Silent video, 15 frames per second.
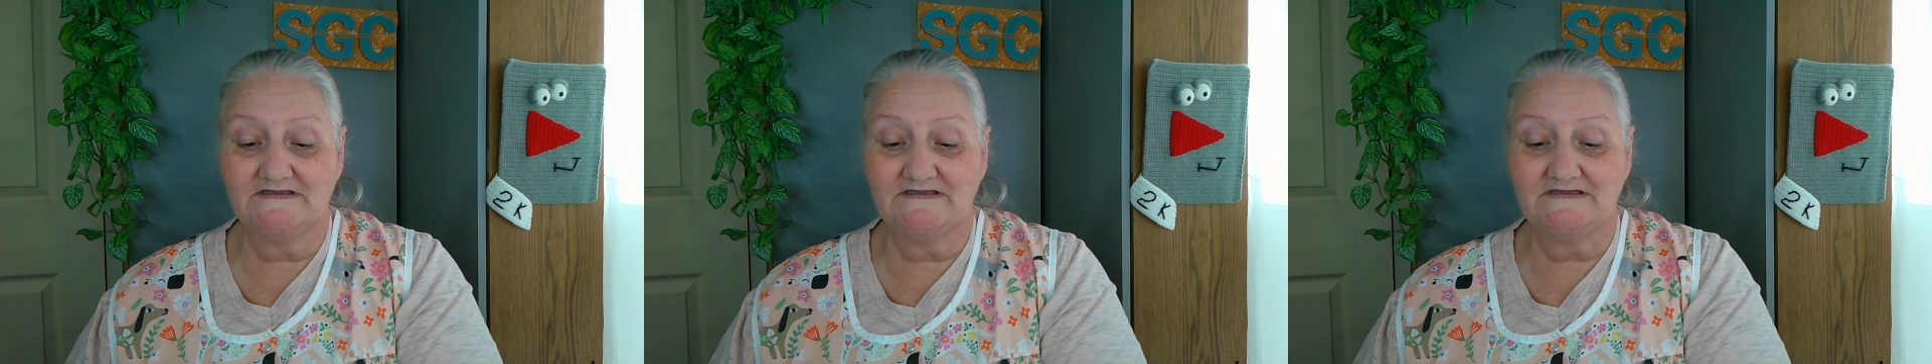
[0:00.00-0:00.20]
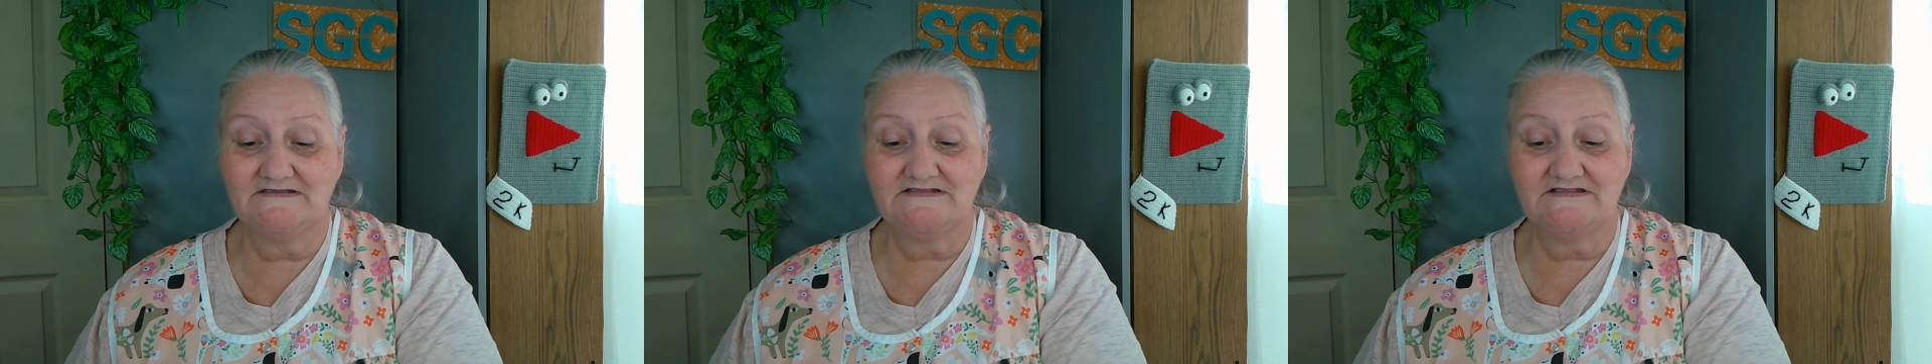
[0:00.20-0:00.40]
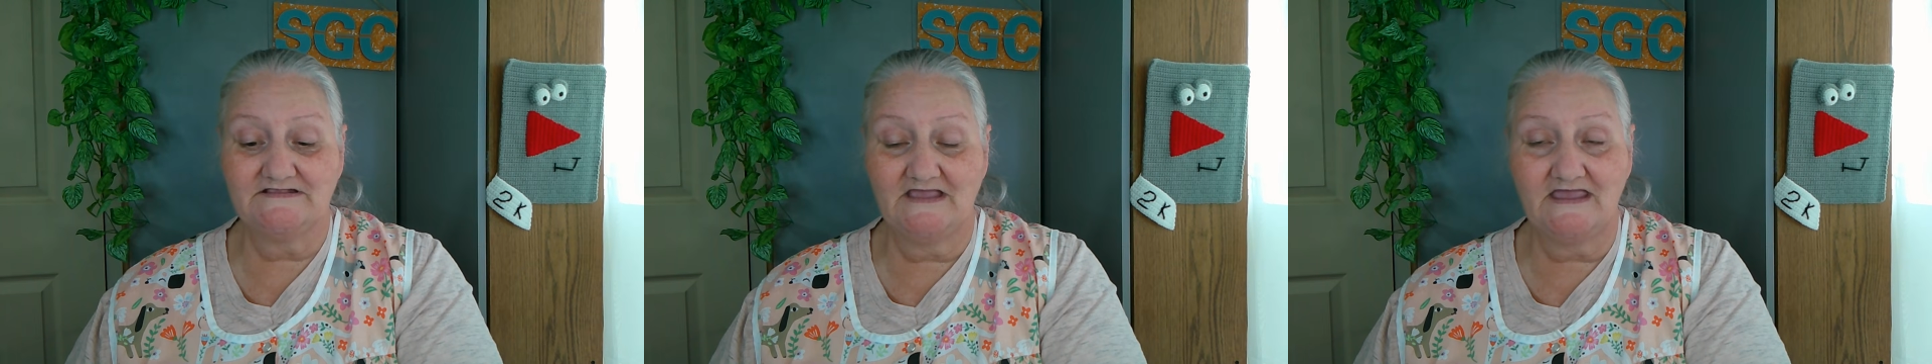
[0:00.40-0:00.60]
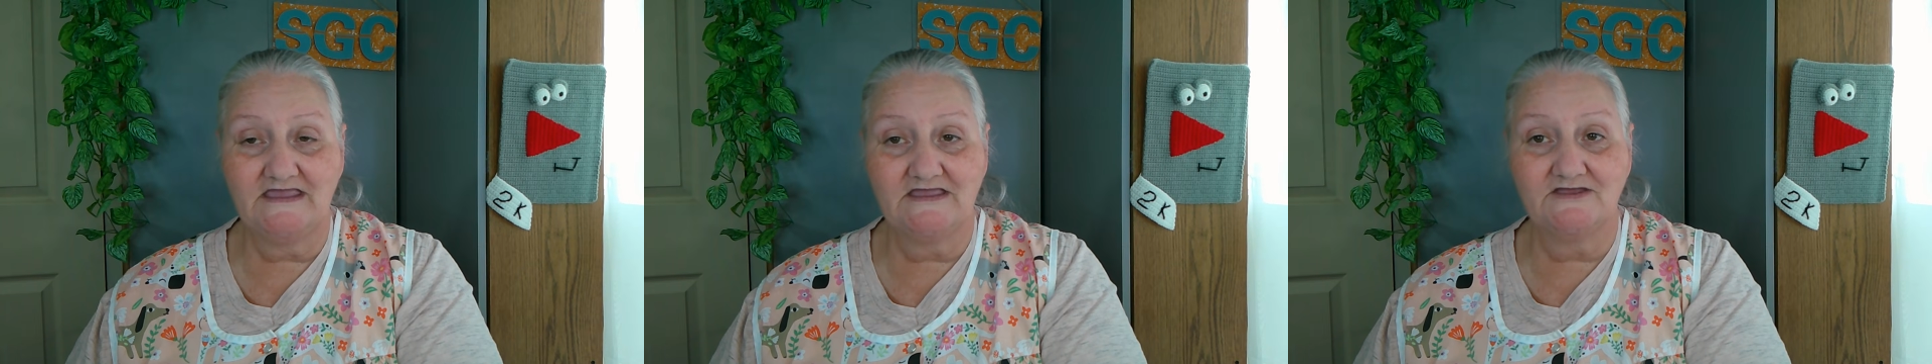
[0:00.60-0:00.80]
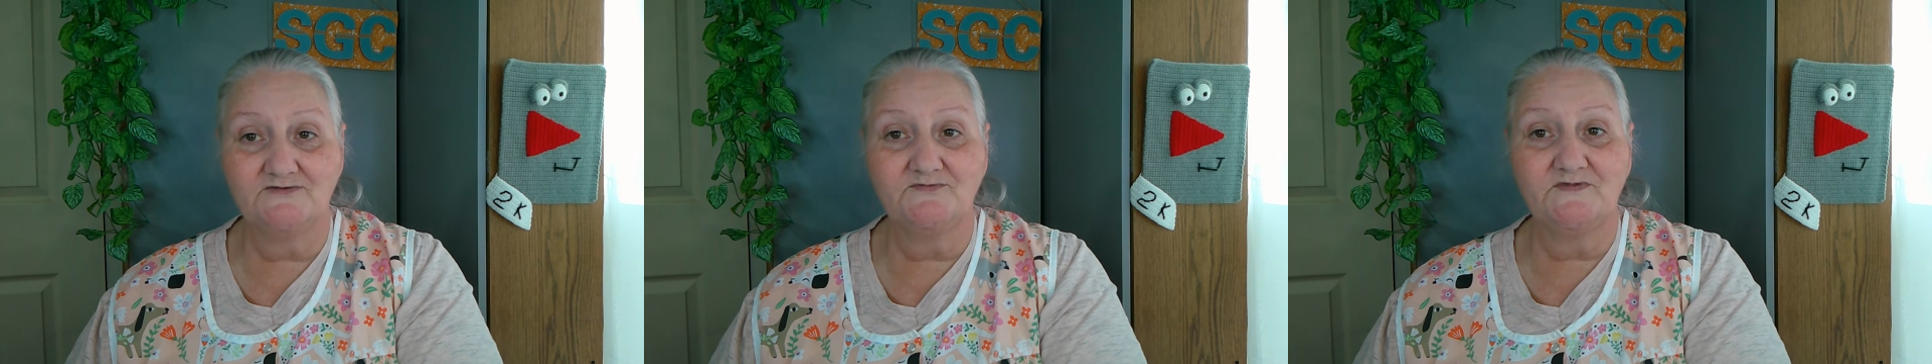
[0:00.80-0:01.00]
it's
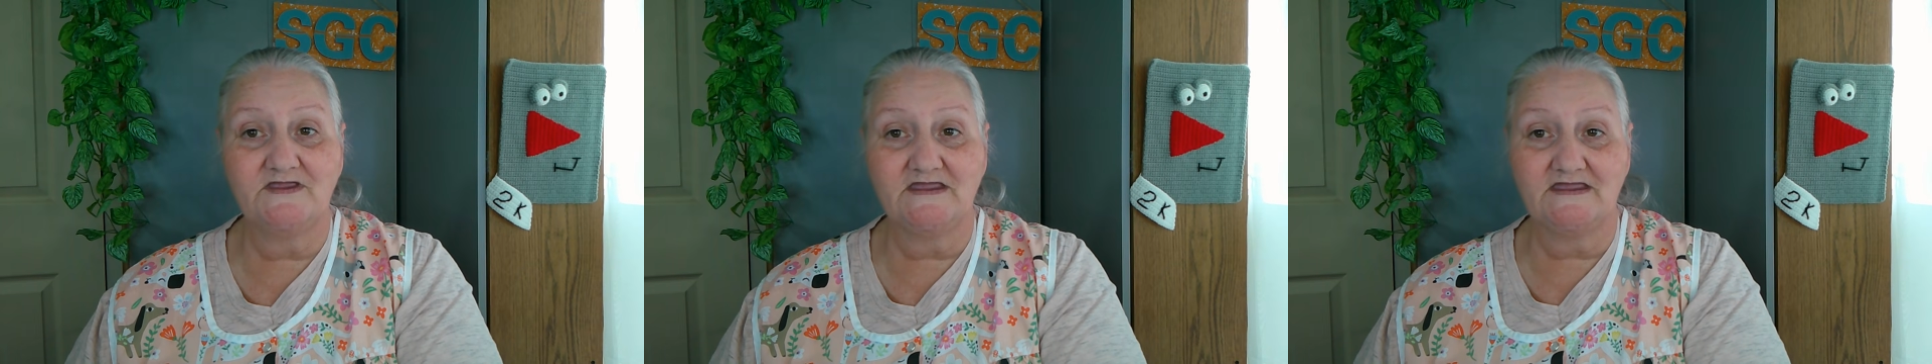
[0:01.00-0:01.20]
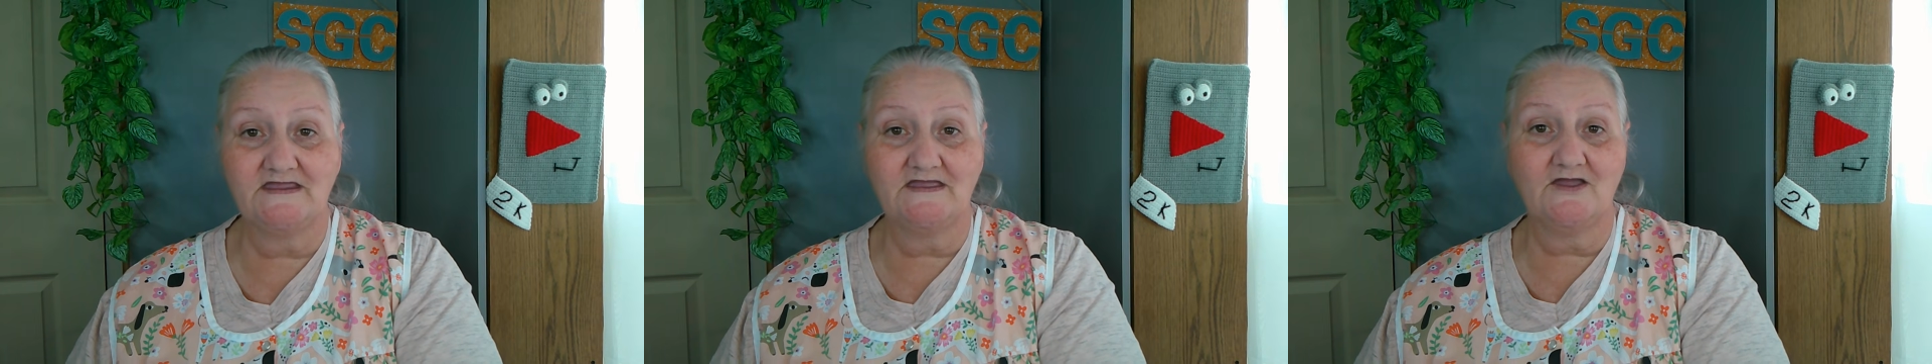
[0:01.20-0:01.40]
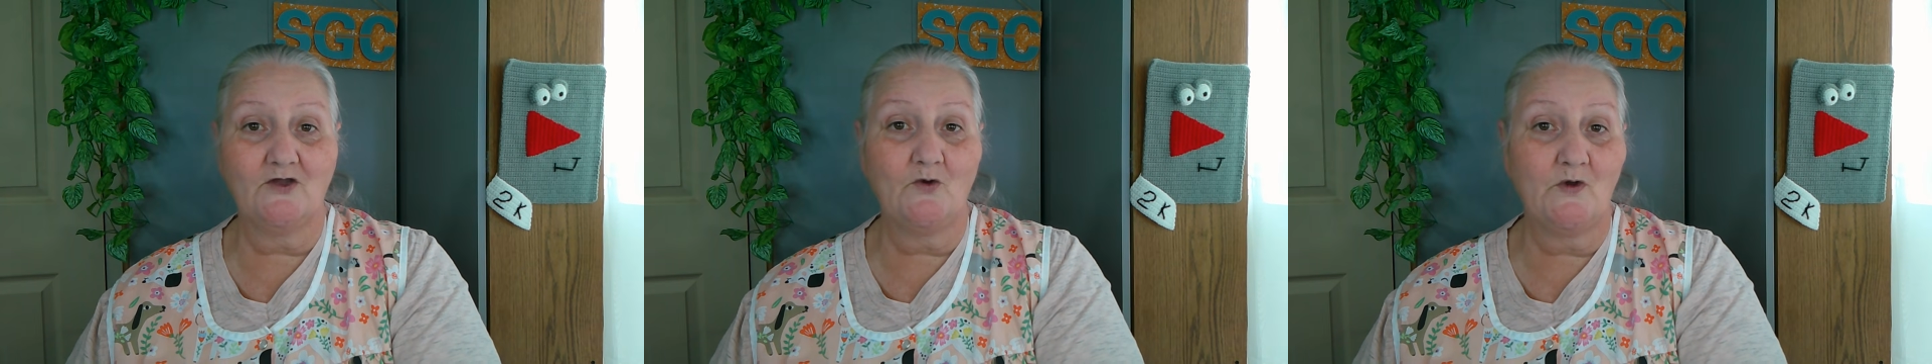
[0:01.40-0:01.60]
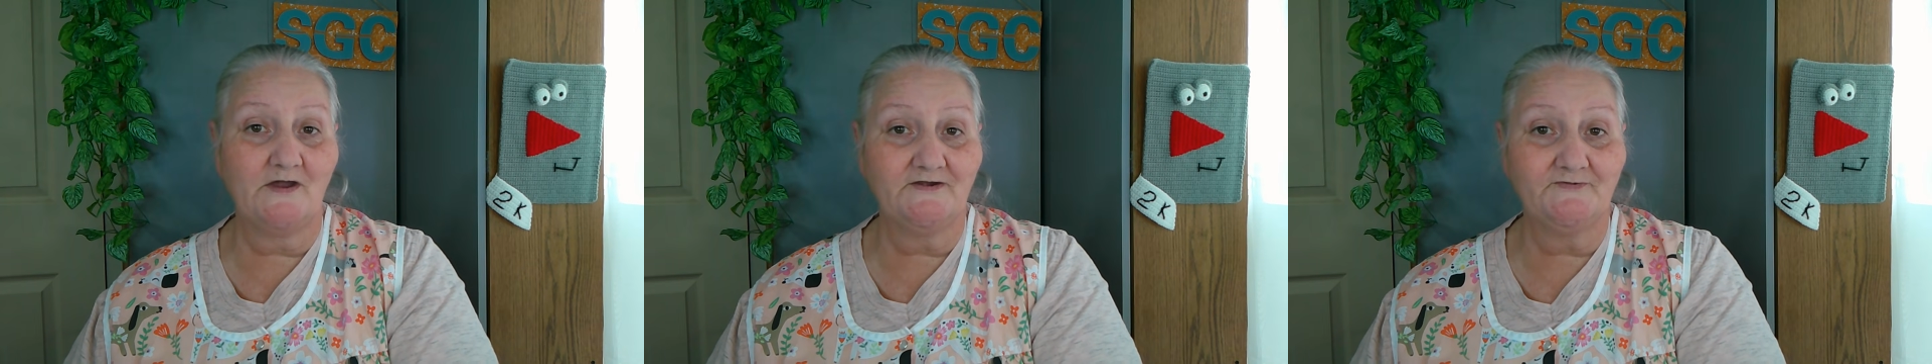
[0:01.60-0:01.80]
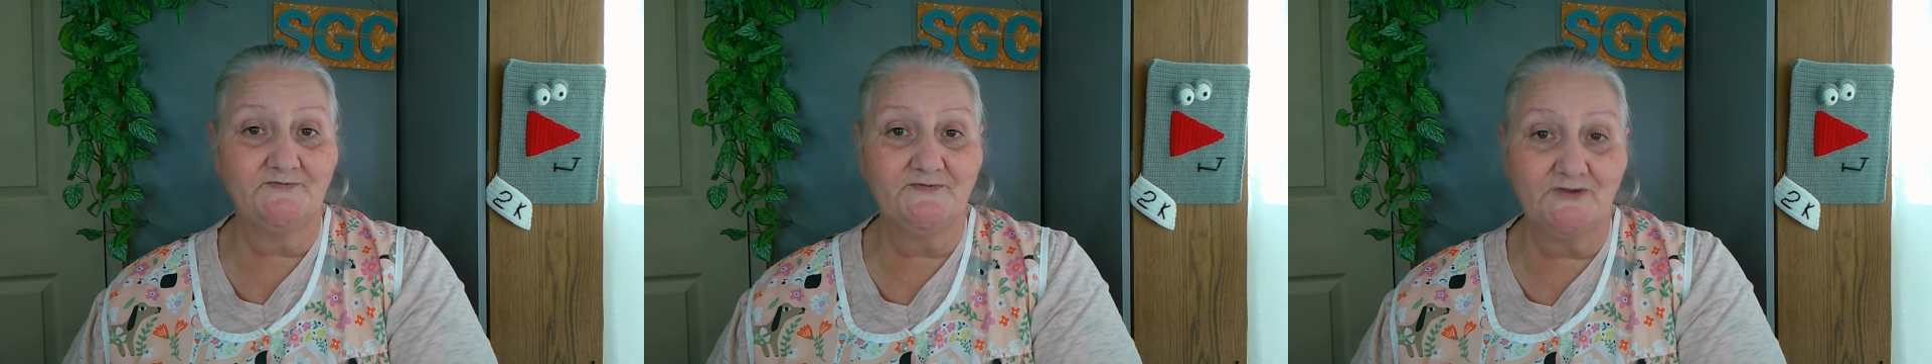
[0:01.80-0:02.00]
taken me
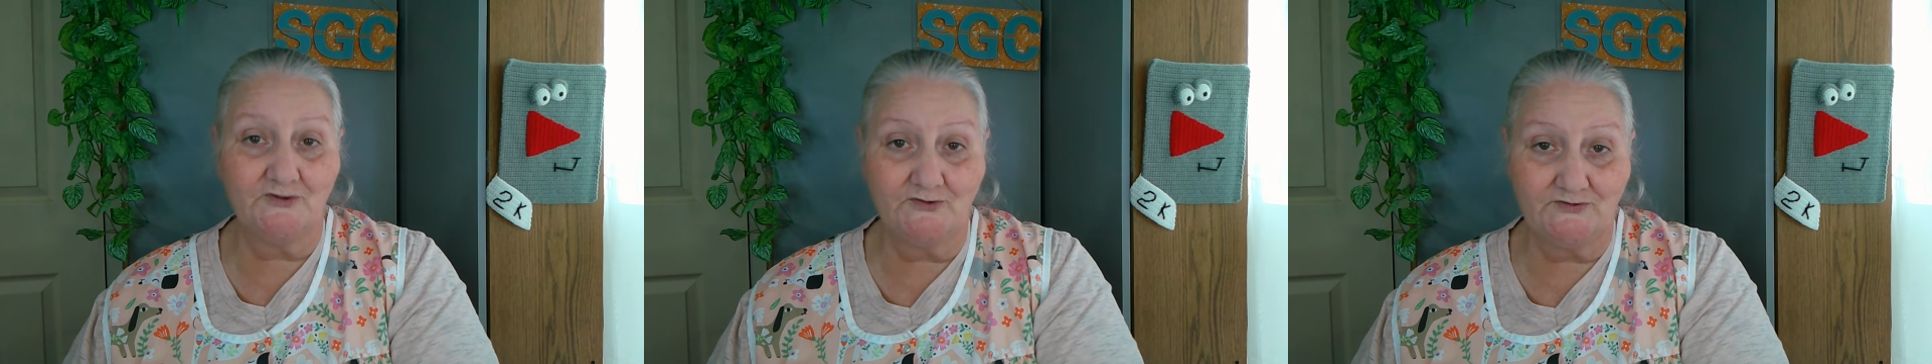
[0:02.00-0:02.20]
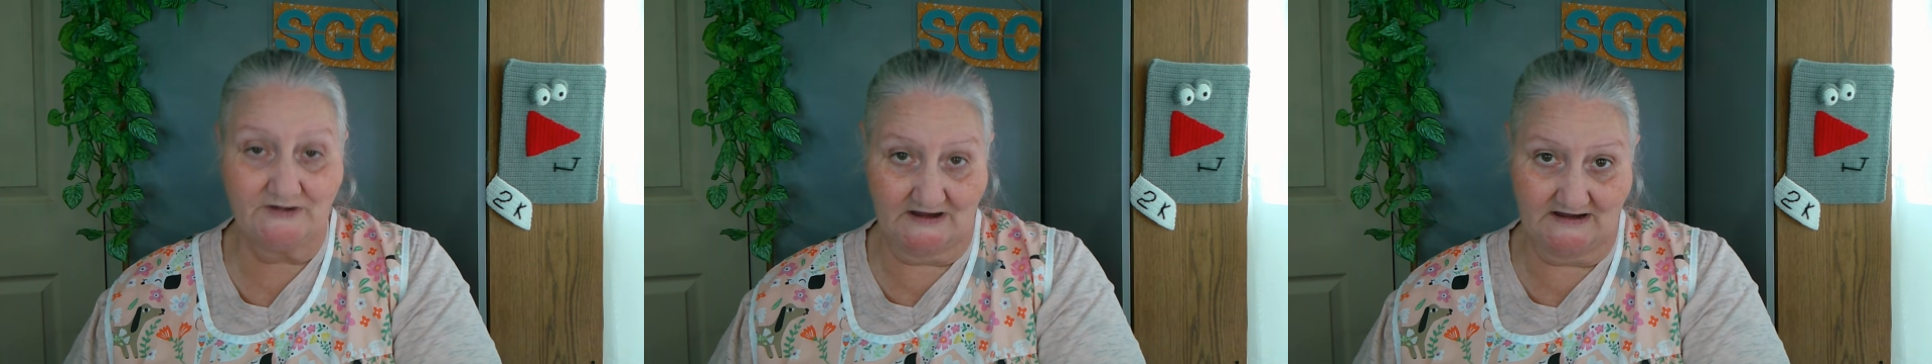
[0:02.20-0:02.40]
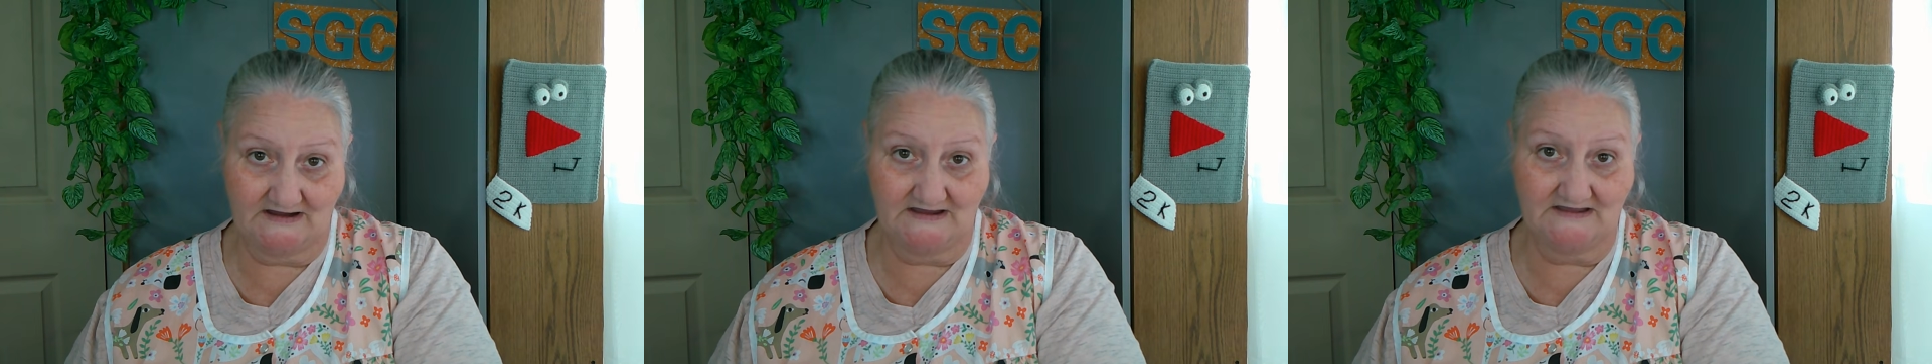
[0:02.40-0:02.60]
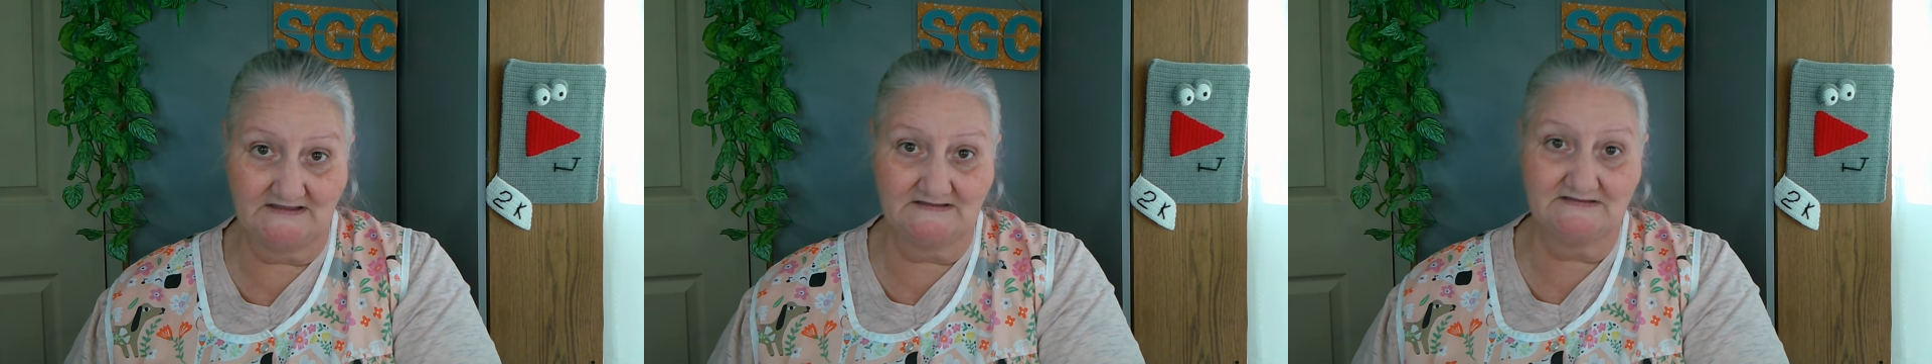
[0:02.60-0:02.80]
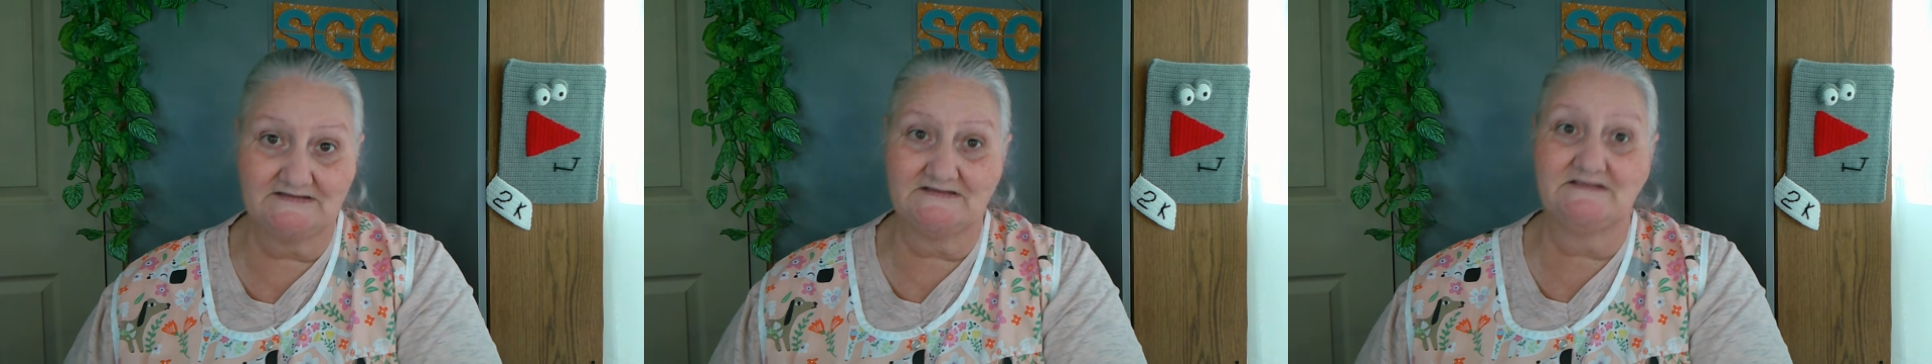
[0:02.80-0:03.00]
quite a few days